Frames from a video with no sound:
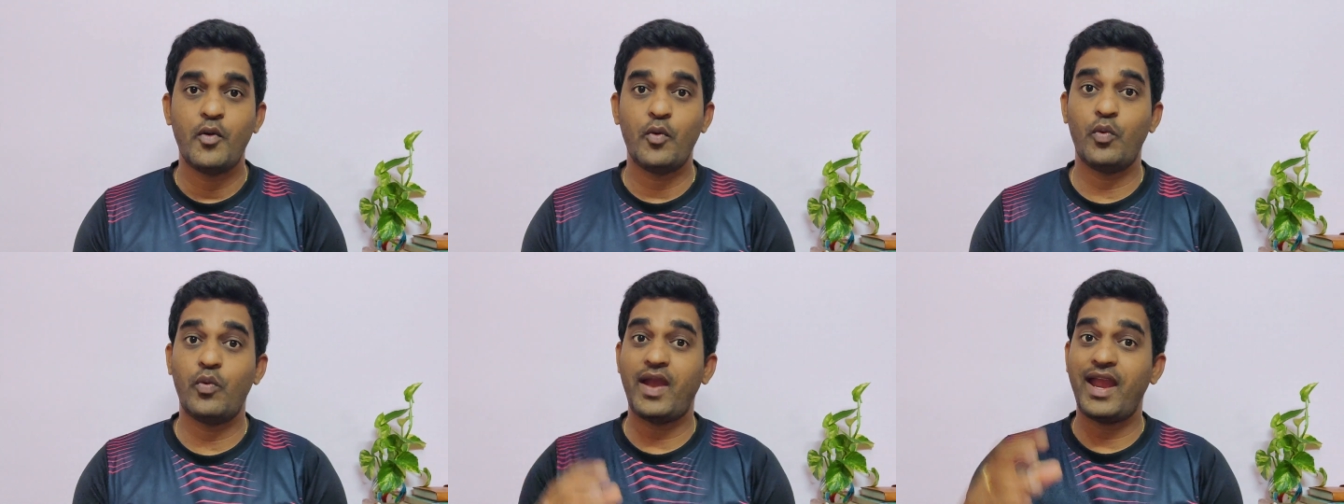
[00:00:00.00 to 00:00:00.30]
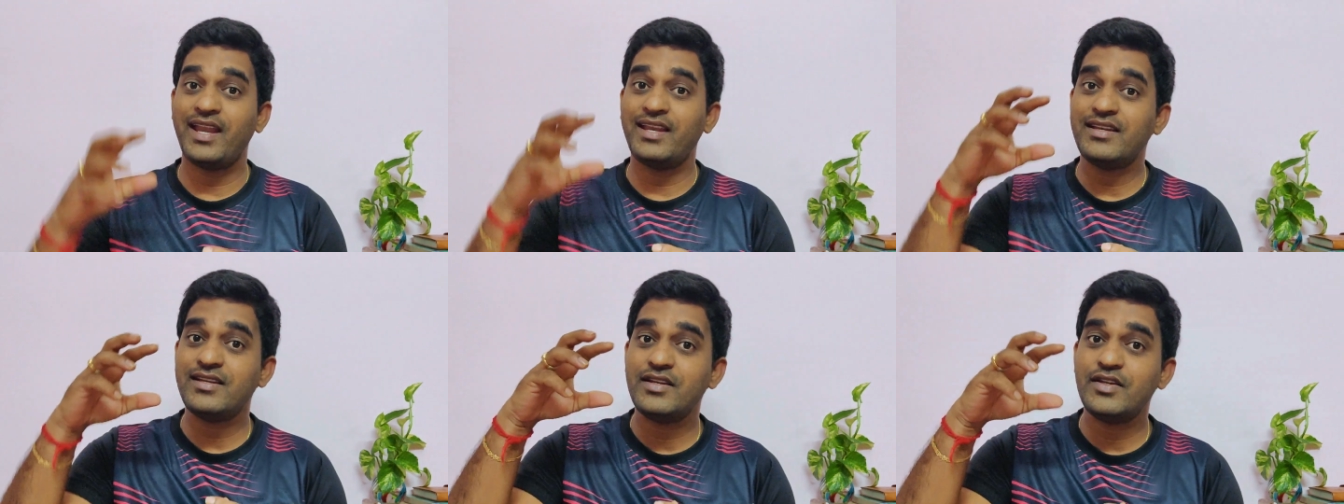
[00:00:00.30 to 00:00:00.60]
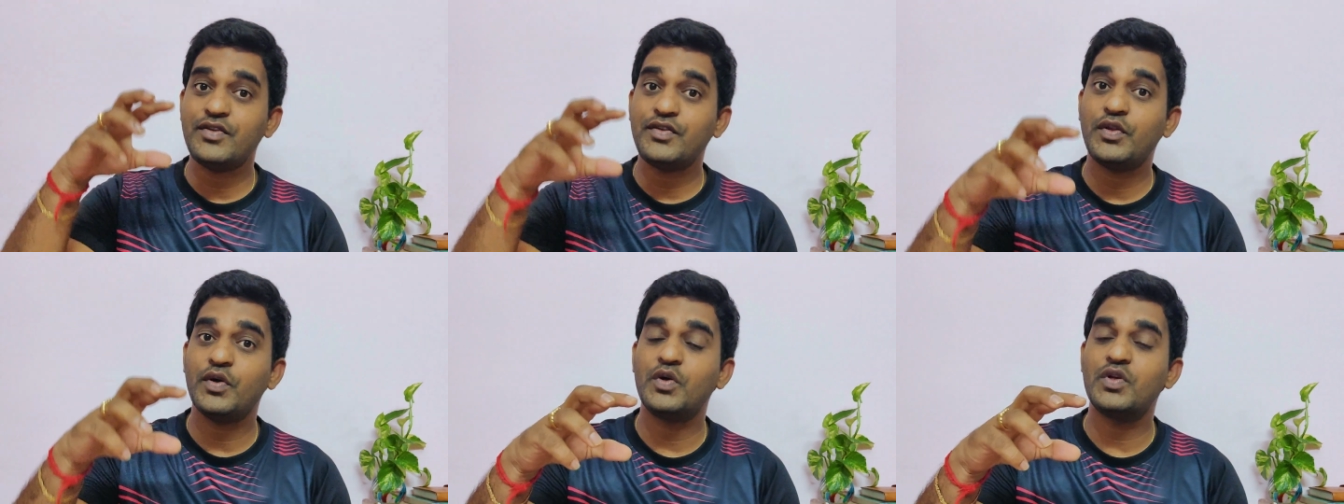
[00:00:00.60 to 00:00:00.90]

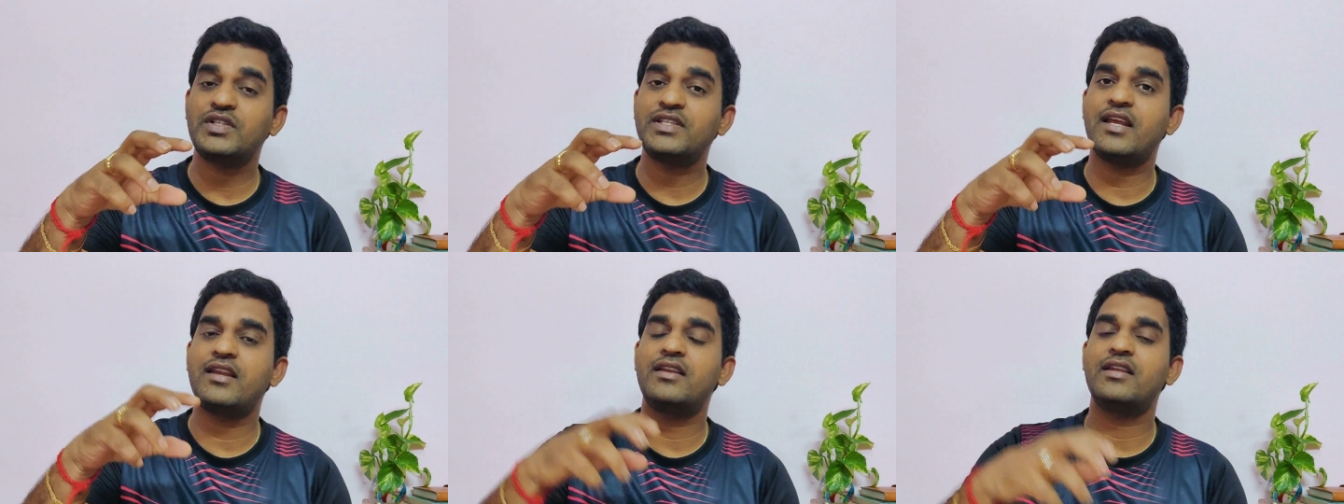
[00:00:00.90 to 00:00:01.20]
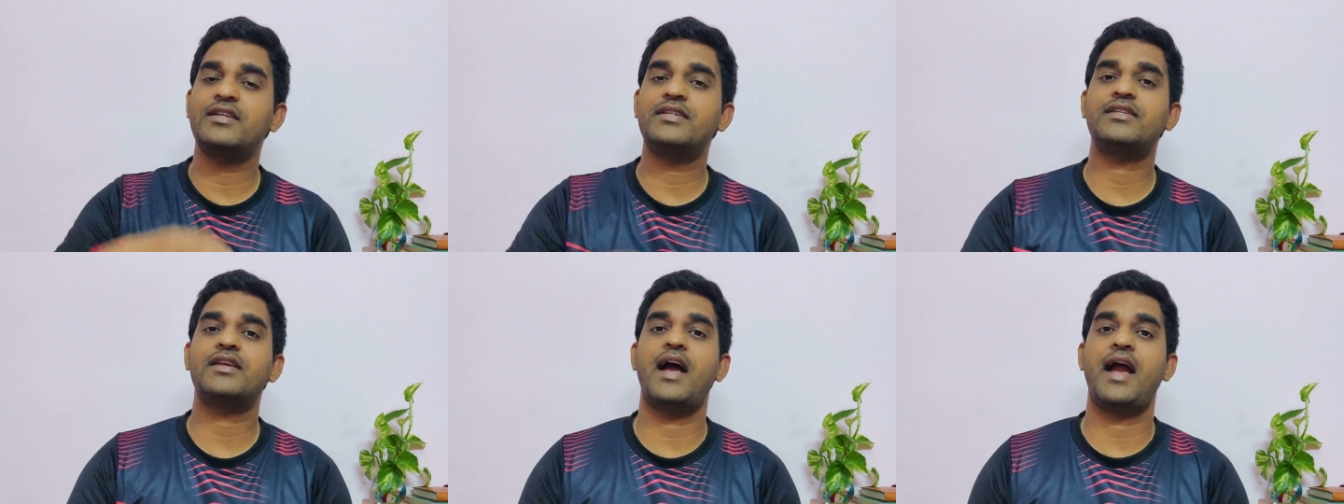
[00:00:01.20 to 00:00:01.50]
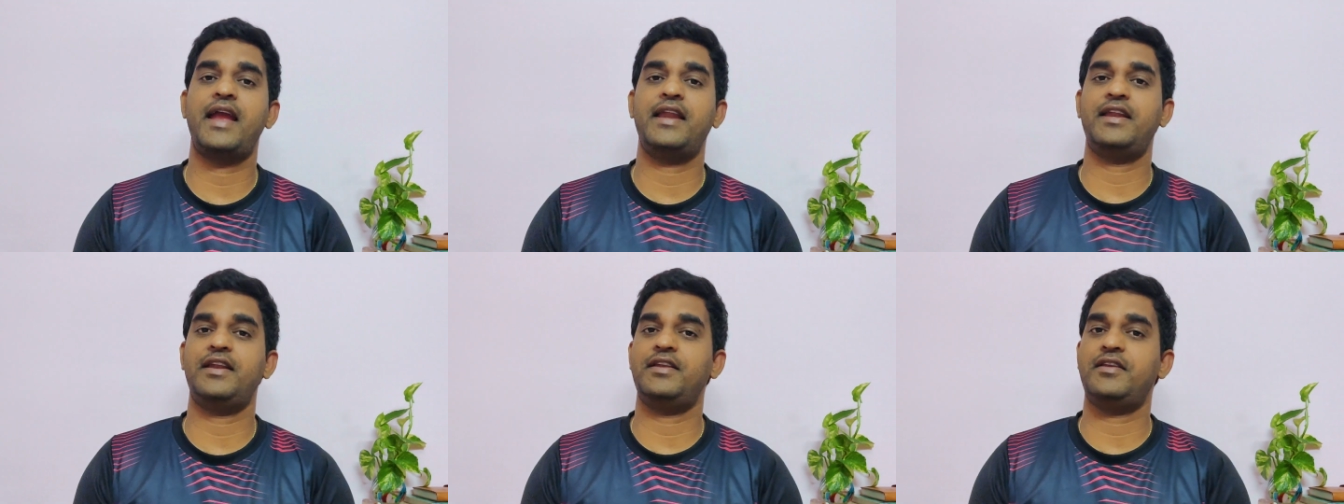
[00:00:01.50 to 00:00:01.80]
when those
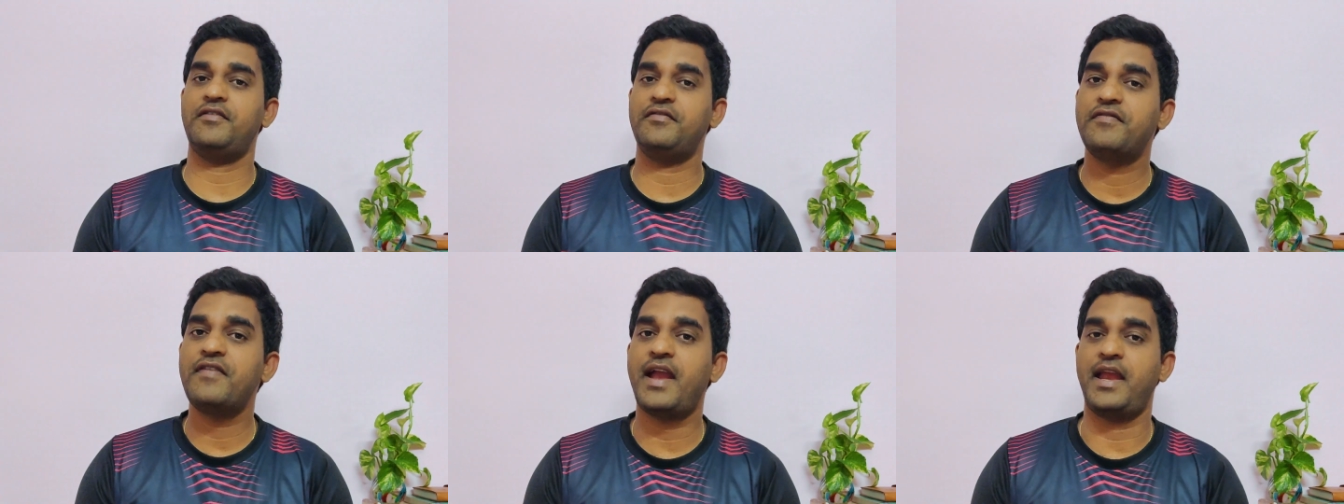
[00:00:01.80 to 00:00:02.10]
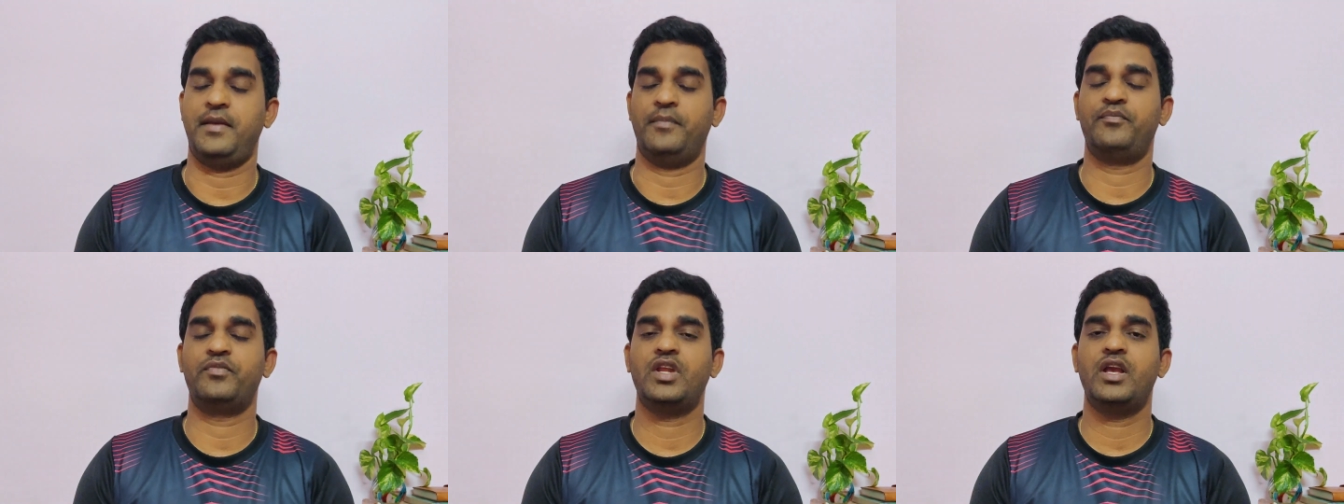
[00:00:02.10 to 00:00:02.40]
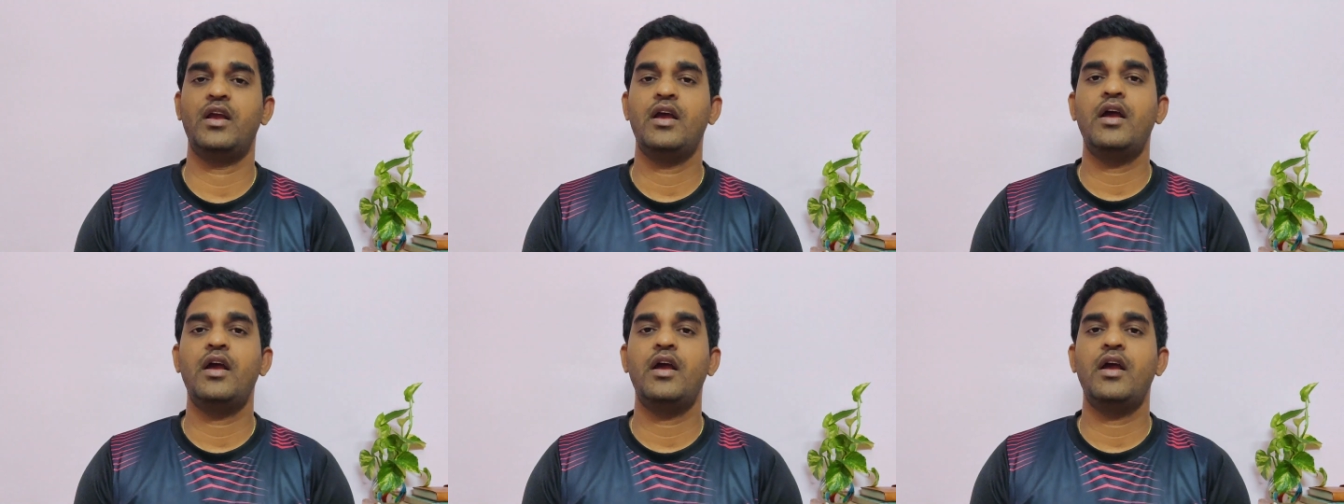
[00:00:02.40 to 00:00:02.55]
errors identify.